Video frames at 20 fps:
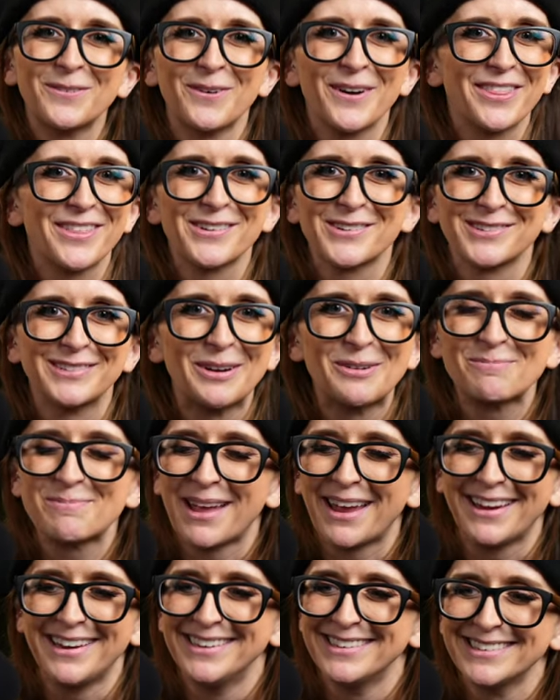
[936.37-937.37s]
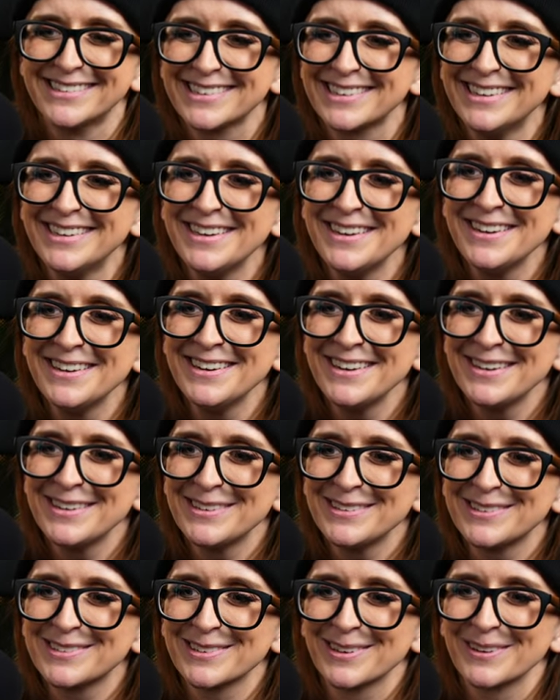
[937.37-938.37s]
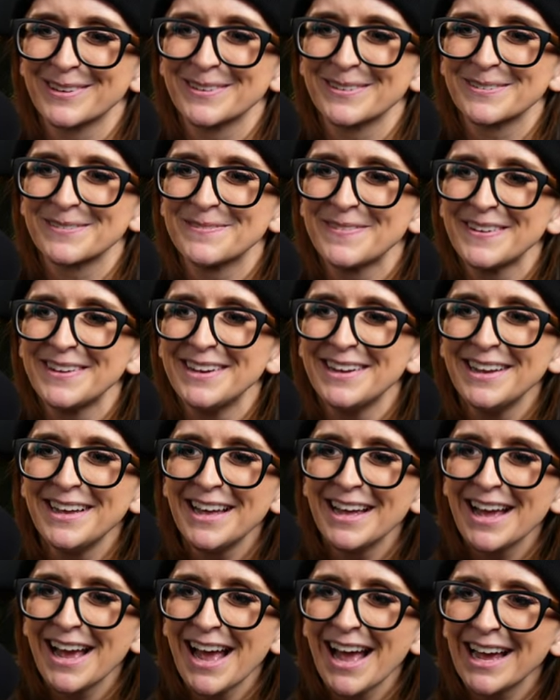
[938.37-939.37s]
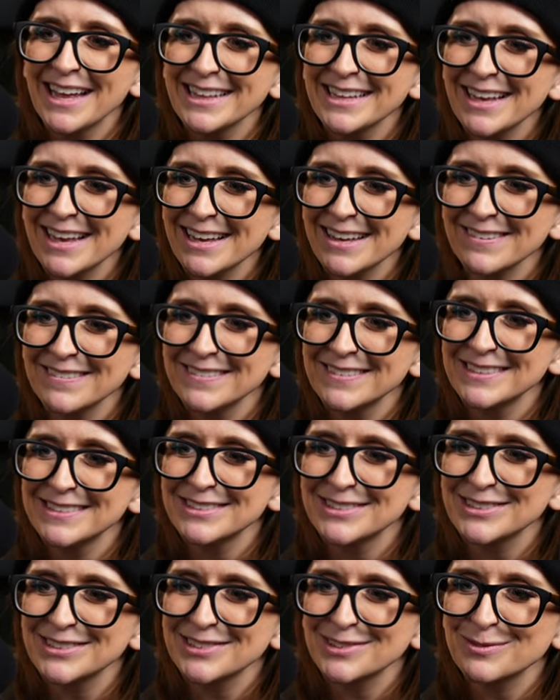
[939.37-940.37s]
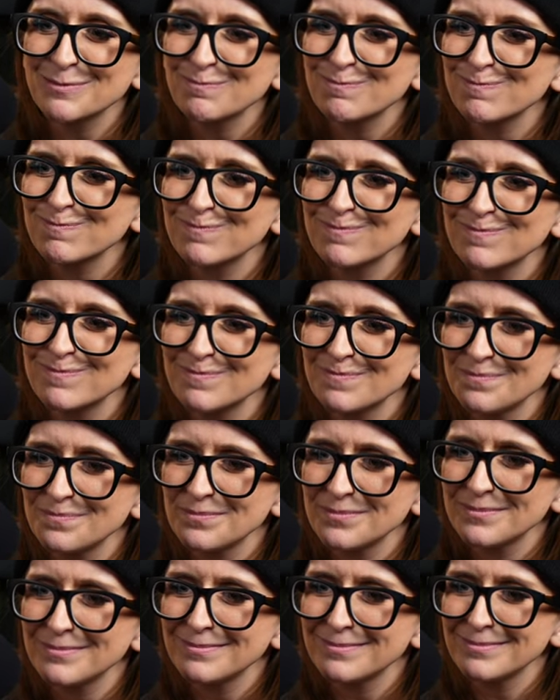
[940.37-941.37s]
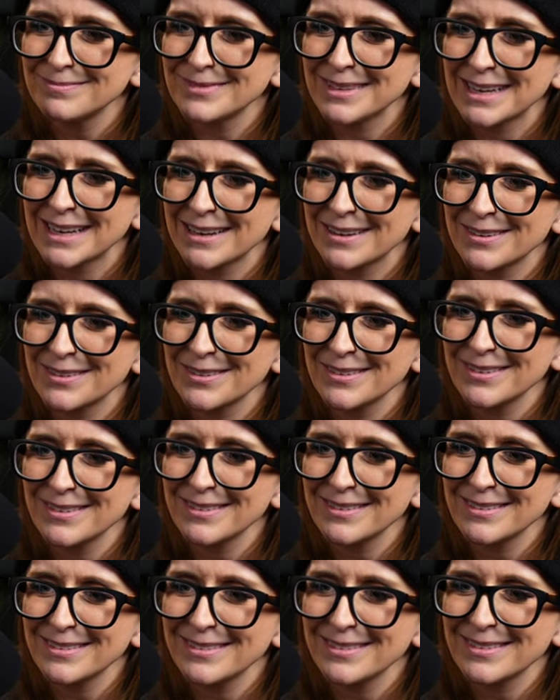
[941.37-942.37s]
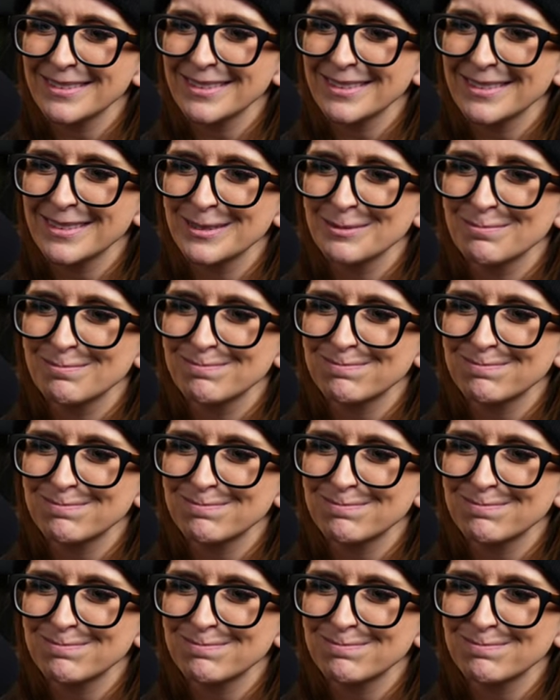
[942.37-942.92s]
where there's no paint. So, yeah, just getting all the